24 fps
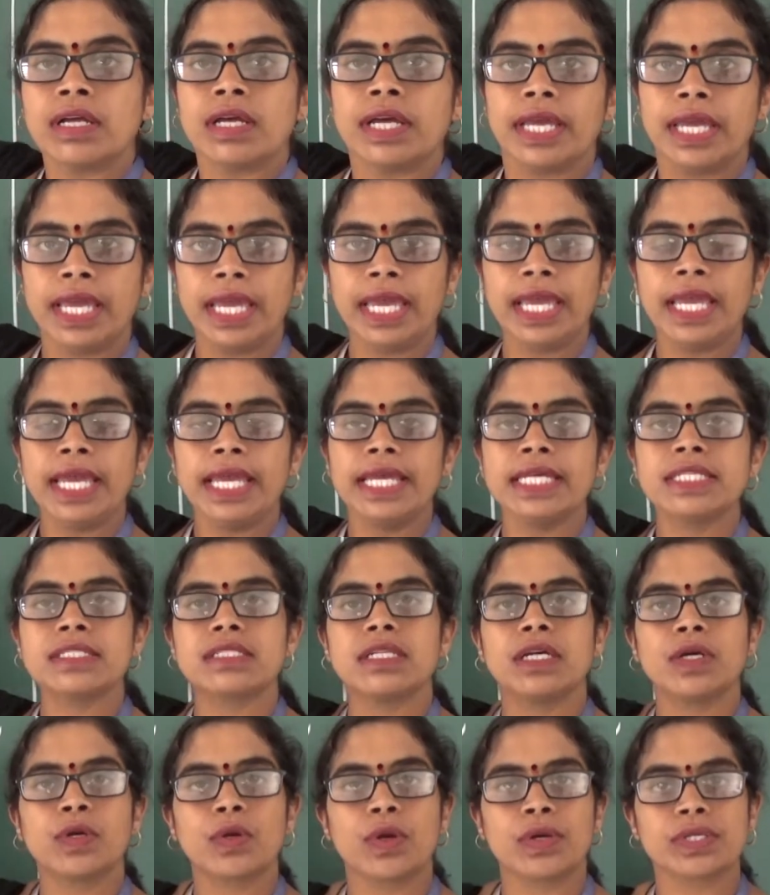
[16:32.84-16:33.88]
A is
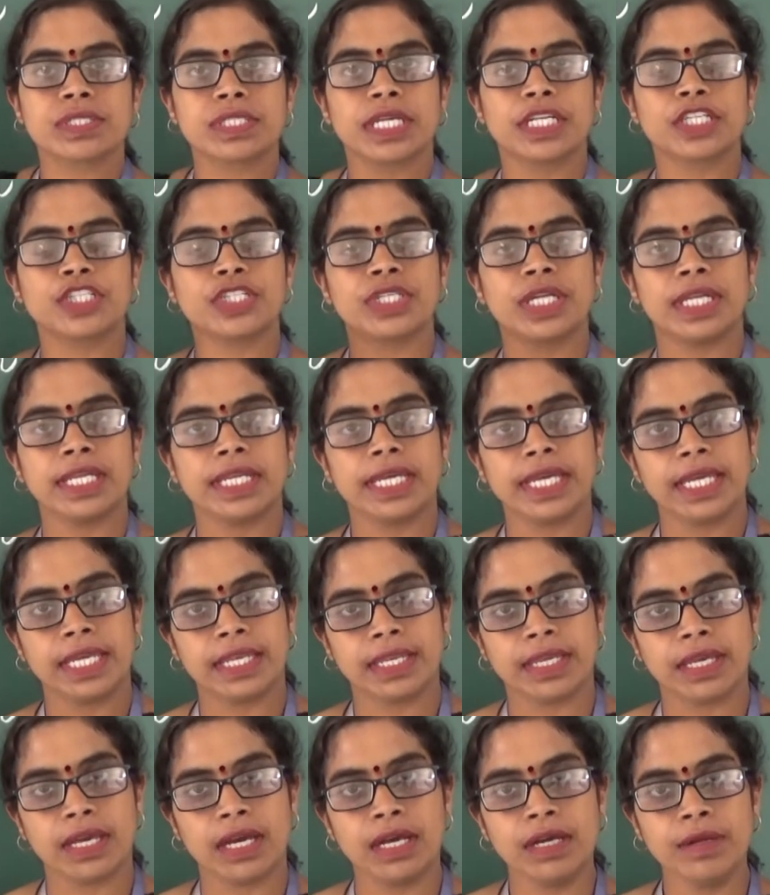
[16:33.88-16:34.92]
the cross-sectional
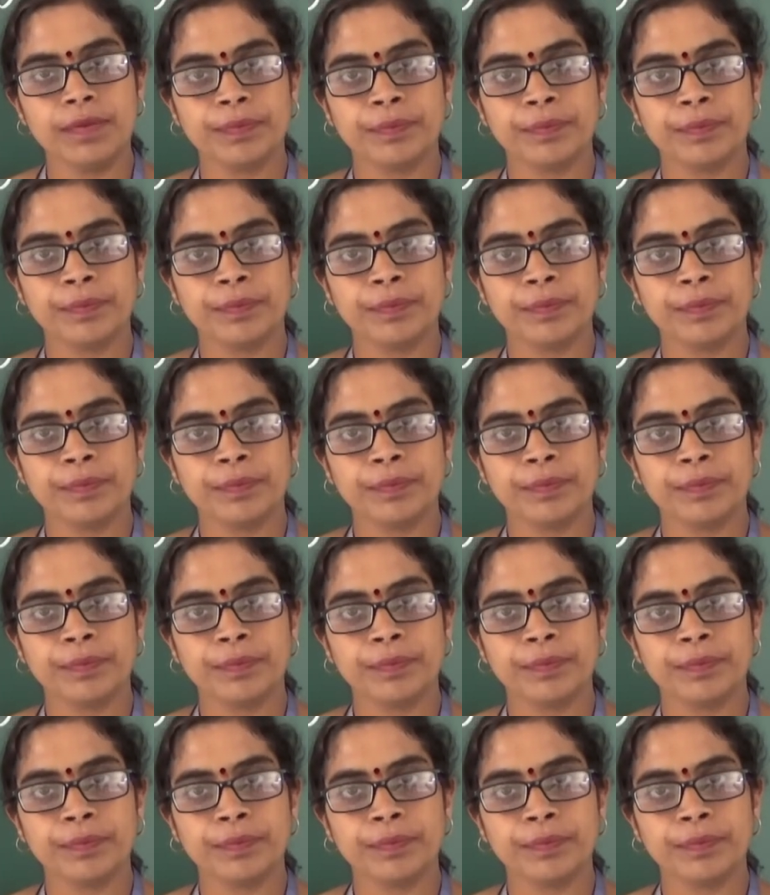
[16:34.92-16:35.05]
area.